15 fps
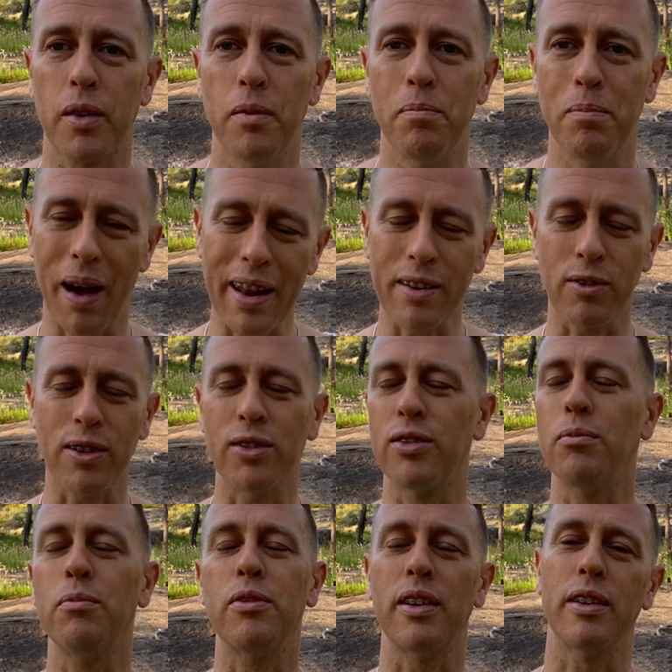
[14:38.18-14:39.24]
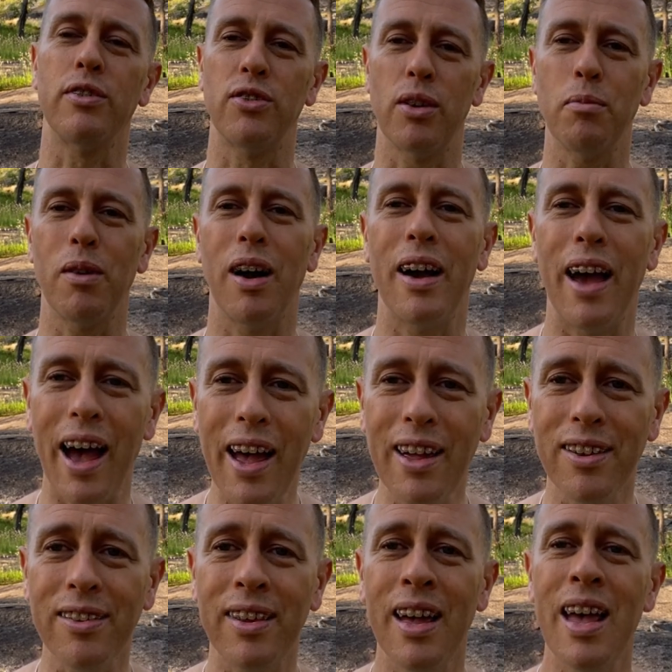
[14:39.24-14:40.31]
mannerisms that a Gemini
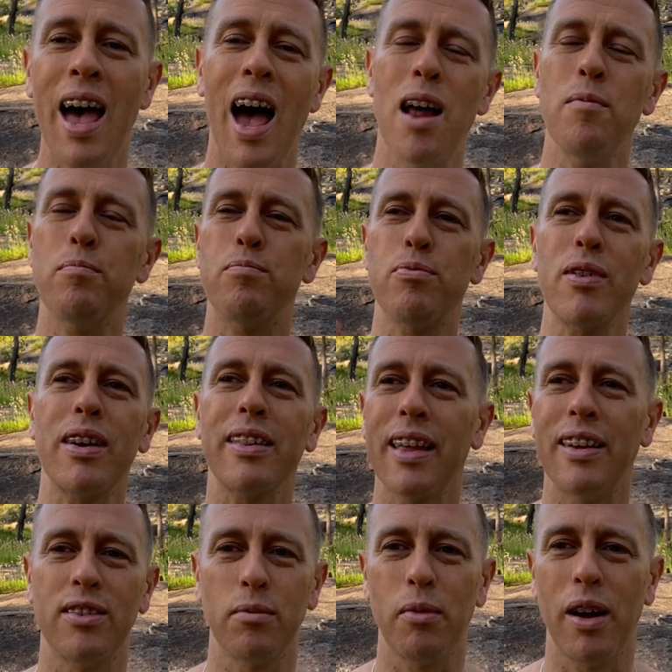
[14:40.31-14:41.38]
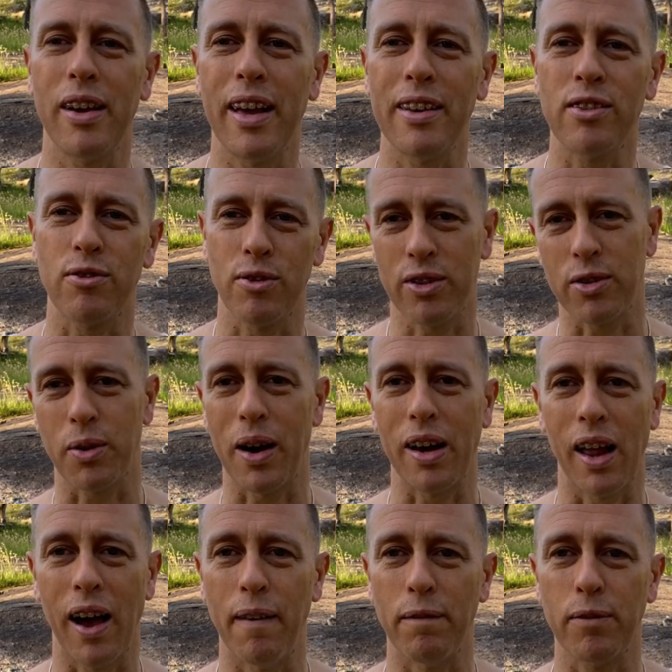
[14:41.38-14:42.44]
has and bring that Gemini nature into our
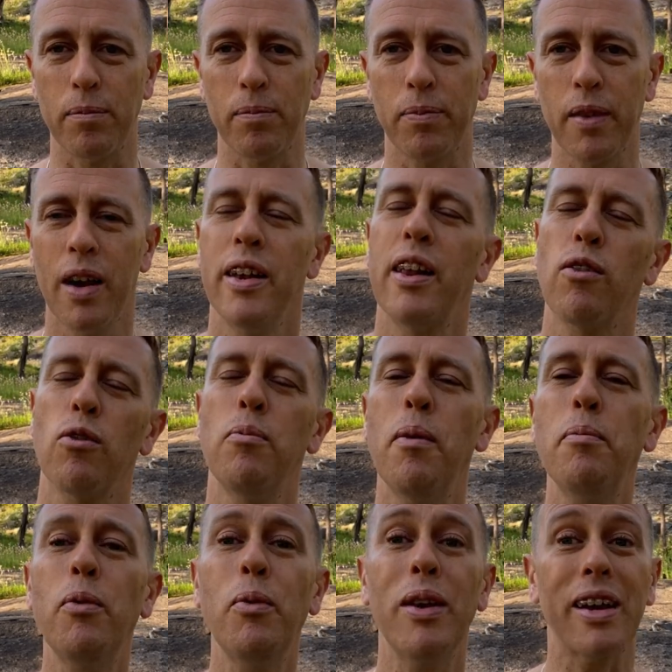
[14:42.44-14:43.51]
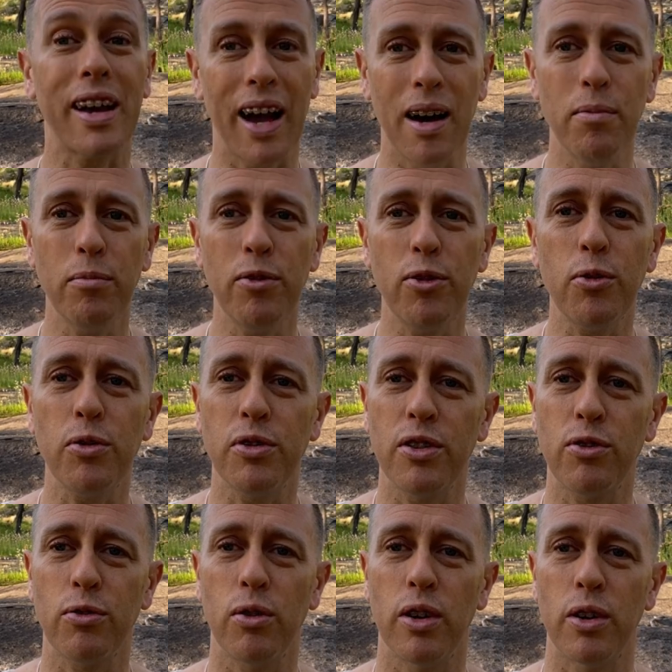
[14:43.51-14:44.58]
lives. Now, remember, when it comes to
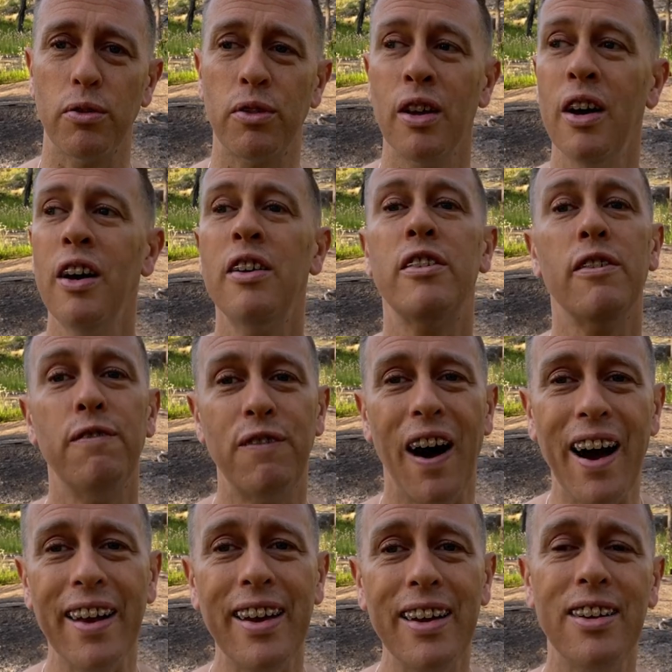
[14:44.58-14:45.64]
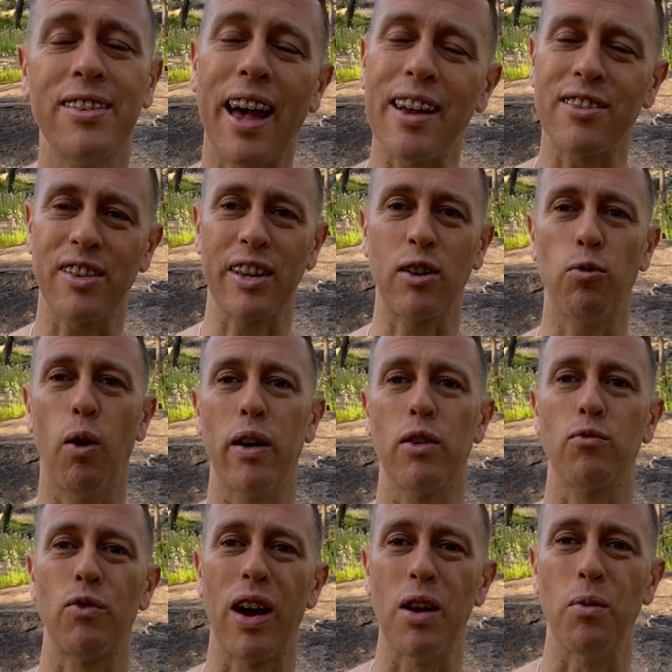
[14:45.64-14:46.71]
essential oils, Davana is actually quite a
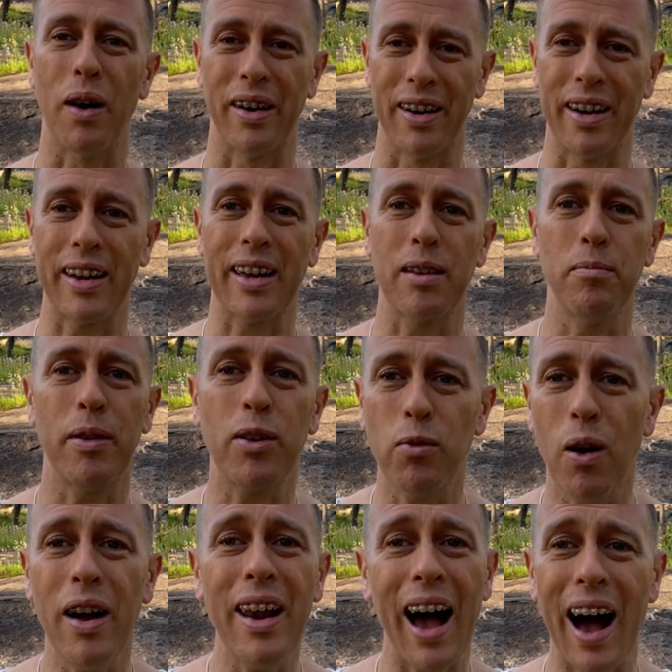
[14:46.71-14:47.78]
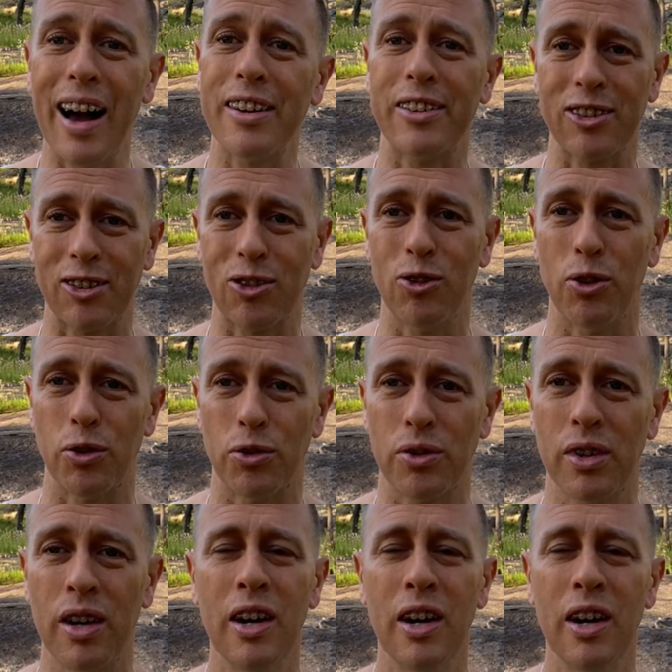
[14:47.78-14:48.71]
rare one and it can be quite hard to source.